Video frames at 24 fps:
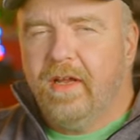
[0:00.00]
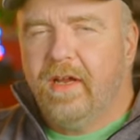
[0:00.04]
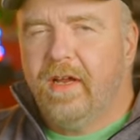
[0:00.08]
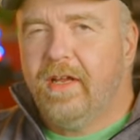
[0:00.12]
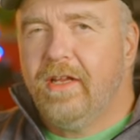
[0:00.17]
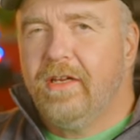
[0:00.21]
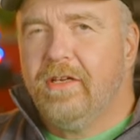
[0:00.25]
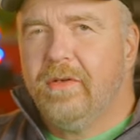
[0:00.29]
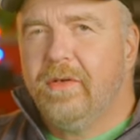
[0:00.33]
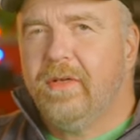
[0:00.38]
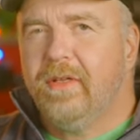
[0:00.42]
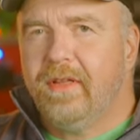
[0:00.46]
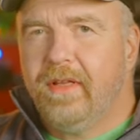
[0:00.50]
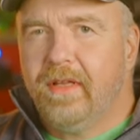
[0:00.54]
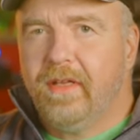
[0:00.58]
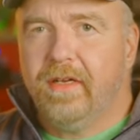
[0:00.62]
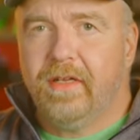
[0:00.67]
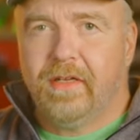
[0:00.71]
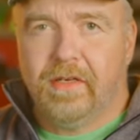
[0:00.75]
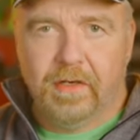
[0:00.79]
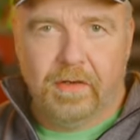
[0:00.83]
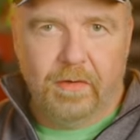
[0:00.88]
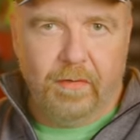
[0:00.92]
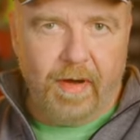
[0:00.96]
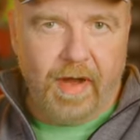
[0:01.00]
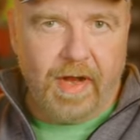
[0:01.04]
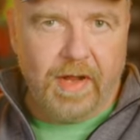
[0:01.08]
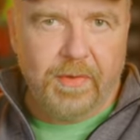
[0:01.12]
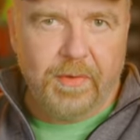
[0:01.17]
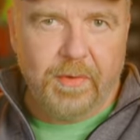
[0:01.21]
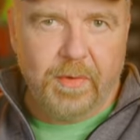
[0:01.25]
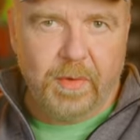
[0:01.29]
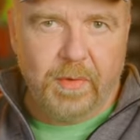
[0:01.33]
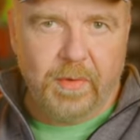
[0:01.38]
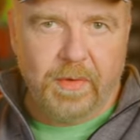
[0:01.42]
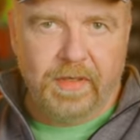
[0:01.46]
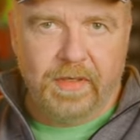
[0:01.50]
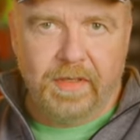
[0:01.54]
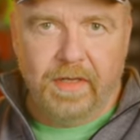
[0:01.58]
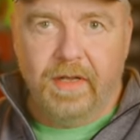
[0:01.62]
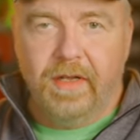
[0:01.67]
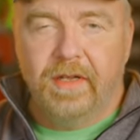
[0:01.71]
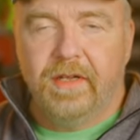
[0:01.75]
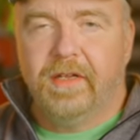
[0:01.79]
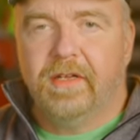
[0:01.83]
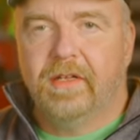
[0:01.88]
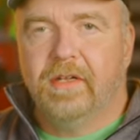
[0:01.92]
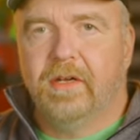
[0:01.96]
and you can then indirect through it,
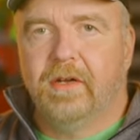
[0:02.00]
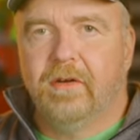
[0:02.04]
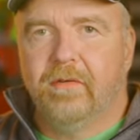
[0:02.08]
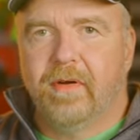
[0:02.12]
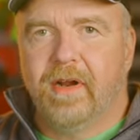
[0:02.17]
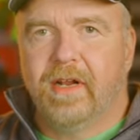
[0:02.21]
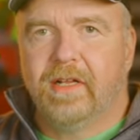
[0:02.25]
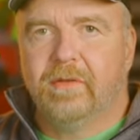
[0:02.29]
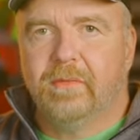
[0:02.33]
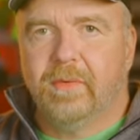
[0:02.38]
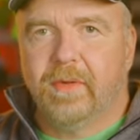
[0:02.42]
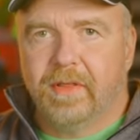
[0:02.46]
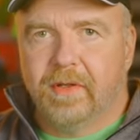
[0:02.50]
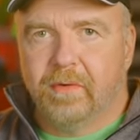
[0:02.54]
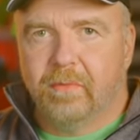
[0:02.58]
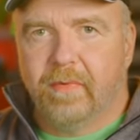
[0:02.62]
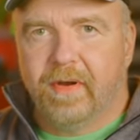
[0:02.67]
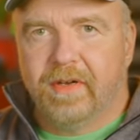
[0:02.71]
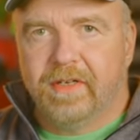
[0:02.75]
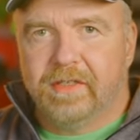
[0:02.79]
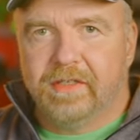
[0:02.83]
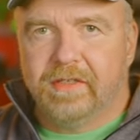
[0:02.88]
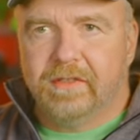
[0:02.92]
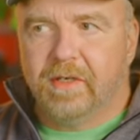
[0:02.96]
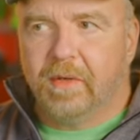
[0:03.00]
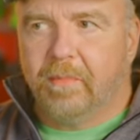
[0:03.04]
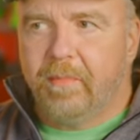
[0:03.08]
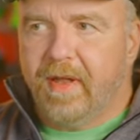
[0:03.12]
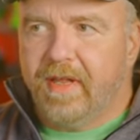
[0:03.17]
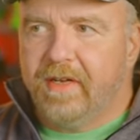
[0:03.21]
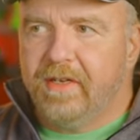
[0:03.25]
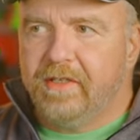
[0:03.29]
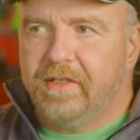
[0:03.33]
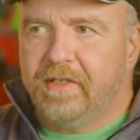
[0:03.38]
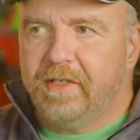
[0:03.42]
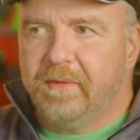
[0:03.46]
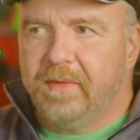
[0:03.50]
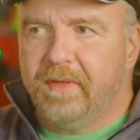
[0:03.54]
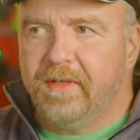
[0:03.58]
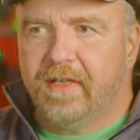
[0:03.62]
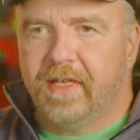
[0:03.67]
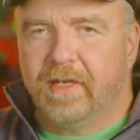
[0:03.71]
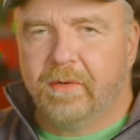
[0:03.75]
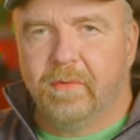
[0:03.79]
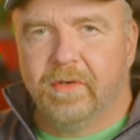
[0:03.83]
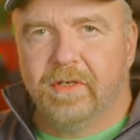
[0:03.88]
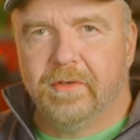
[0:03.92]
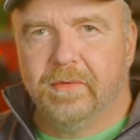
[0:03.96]
indirect with a register appended to it,
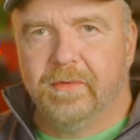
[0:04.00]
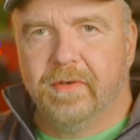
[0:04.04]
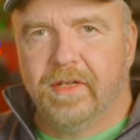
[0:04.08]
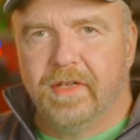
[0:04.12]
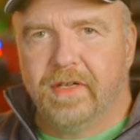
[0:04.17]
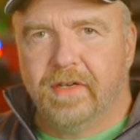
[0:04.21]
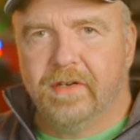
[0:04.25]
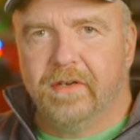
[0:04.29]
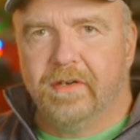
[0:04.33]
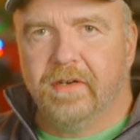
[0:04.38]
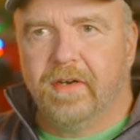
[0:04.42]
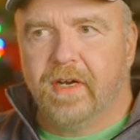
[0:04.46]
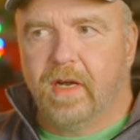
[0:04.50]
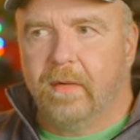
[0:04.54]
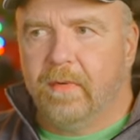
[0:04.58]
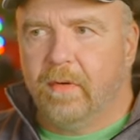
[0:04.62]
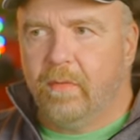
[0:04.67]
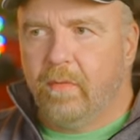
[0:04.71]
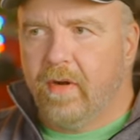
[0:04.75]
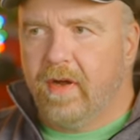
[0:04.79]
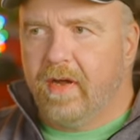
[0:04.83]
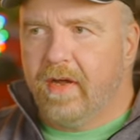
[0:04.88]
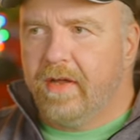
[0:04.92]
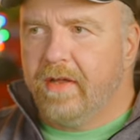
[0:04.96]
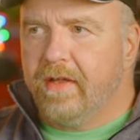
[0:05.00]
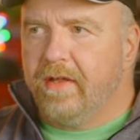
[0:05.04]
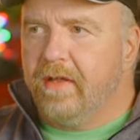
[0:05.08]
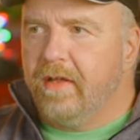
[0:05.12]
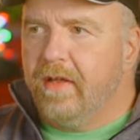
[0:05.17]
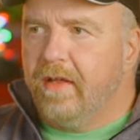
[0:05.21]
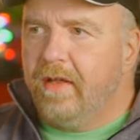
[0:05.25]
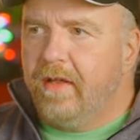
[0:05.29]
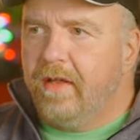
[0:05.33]
like we're doing here, comma y.